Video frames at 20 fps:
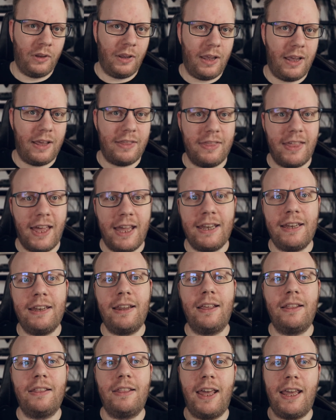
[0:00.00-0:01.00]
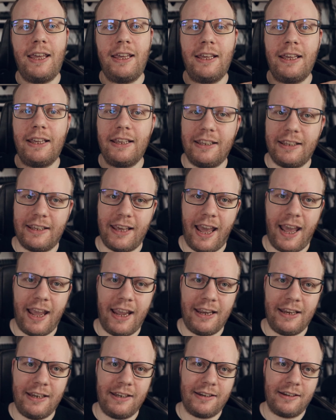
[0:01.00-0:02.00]
And then they
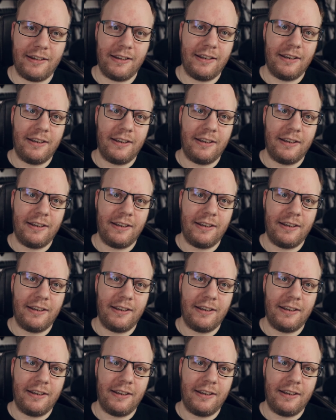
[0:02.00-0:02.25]
gained